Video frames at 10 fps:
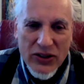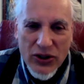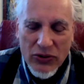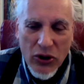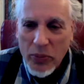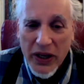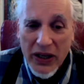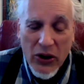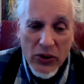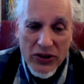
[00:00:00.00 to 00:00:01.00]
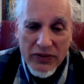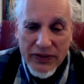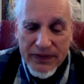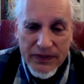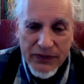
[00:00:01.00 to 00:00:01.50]
so nobody knows
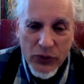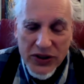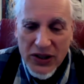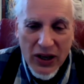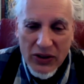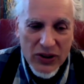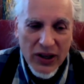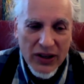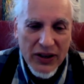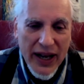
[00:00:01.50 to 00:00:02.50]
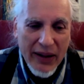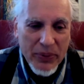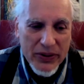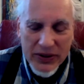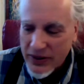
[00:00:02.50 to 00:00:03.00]
of 1,400 other
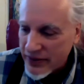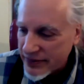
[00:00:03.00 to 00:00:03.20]
apples.